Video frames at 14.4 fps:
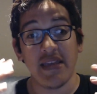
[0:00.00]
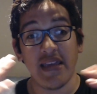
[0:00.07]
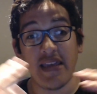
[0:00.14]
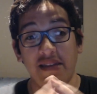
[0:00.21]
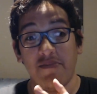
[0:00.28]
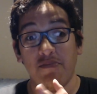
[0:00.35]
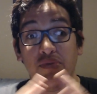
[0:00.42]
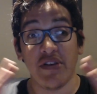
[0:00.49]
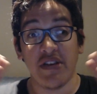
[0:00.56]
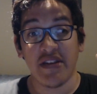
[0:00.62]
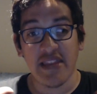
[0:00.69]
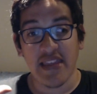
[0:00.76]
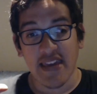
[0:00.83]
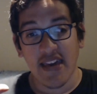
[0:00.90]
put in
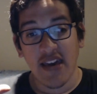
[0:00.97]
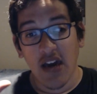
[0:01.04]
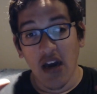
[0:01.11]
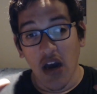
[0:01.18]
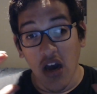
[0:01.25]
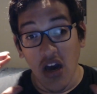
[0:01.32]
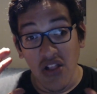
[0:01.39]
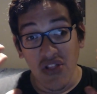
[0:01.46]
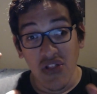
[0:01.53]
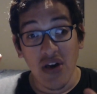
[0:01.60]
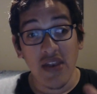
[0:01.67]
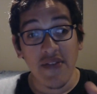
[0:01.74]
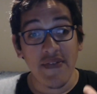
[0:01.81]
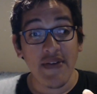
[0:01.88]
like a lot
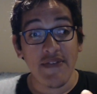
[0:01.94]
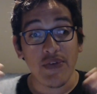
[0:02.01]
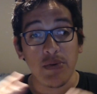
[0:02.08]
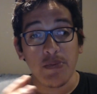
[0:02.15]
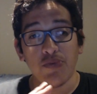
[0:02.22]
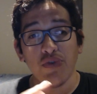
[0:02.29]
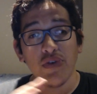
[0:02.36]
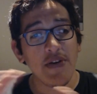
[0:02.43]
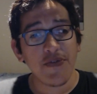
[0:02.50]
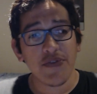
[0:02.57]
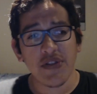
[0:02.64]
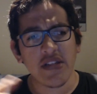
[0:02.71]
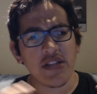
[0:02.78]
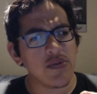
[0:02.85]
of effort, more effort
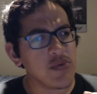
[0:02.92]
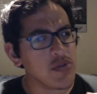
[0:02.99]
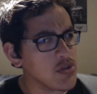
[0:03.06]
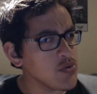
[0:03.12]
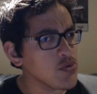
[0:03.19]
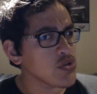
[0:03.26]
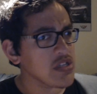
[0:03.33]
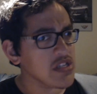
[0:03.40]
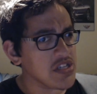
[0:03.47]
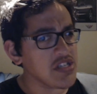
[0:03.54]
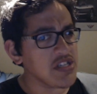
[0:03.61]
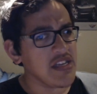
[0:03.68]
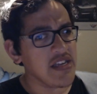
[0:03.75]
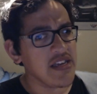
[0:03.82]
than you would usually
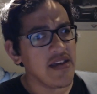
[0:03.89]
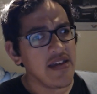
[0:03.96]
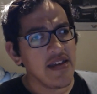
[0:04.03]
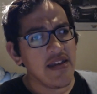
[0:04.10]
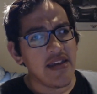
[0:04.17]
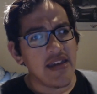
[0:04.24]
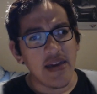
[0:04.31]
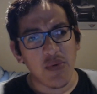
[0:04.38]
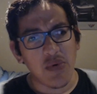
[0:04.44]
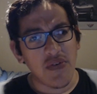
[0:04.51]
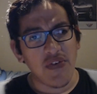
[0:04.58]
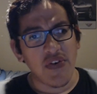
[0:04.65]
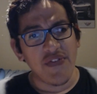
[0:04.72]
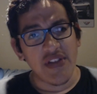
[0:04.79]
see in one of
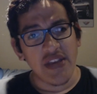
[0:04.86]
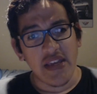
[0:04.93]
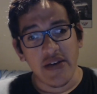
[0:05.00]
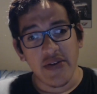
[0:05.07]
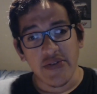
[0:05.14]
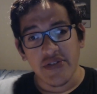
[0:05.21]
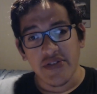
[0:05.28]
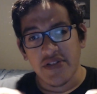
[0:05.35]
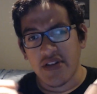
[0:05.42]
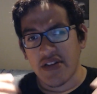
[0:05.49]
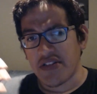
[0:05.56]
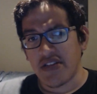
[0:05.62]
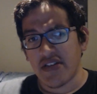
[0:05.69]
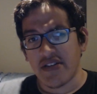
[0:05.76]
our videos. Not
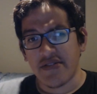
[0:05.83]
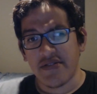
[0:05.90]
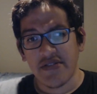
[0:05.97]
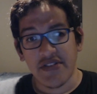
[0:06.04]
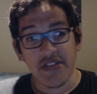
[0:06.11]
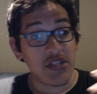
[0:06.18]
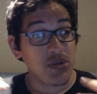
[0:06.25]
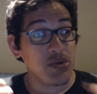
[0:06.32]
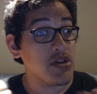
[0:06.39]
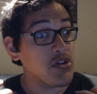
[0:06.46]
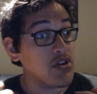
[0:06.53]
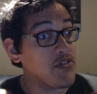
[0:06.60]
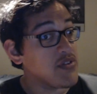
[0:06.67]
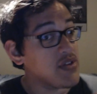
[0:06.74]
to discredit
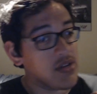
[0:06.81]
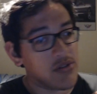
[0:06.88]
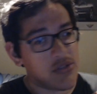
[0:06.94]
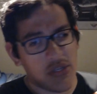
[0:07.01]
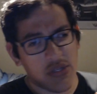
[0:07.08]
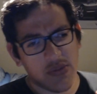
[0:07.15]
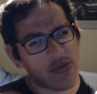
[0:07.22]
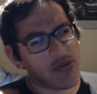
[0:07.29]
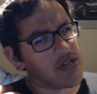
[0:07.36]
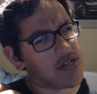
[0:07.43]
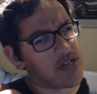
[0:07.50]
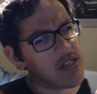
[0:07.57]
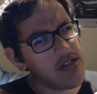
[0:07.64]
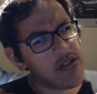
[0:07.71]
our videos, because we're
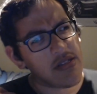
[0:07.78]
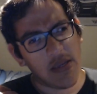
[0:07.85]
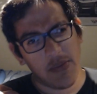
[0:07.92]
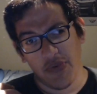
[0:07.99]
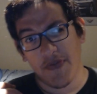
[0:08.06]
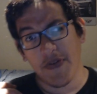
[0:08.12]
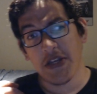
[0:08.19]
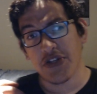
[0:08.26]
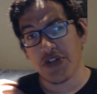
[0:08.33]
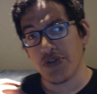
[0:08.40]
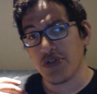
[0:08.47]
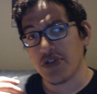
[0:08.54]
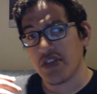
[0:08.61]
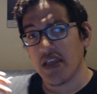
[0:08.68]
clearly
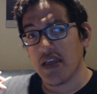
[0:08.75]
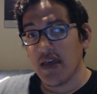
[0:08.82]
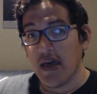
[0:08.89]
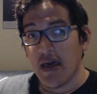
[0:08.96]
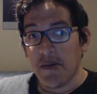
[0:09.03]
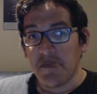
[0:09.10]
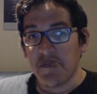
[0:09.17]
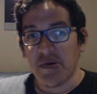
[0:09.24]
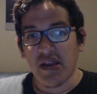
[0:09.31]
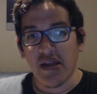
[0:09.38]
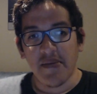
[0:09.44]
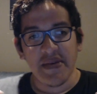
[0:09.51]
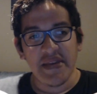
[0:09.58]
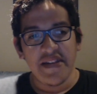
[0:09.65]
professionals. But I
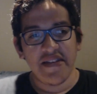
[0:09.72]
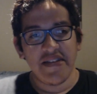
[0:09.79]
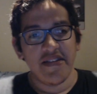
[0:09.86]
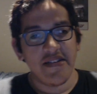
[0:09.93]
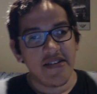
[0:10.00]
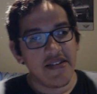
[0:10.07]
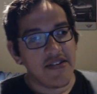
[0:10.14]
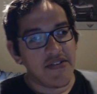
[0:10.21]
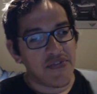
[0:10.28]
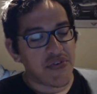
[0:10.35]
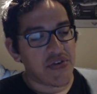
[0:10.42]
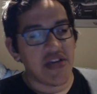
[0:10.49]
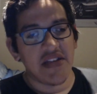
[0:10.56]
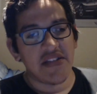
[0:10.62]
mean, for
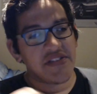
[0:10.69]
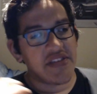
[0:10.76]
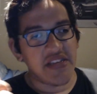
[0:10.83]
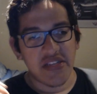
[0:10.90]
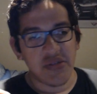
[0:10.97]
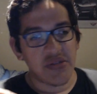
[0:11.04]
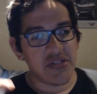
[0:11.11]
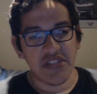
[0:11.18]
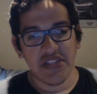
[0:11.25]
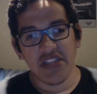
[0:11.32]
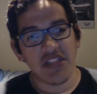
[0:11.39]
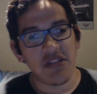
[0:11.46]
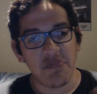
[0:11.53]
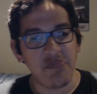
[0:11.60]
God's sakes, you can see
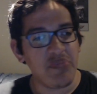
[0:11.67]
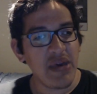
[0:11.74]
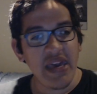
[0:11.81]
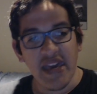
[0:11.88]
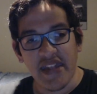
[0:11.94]
the bed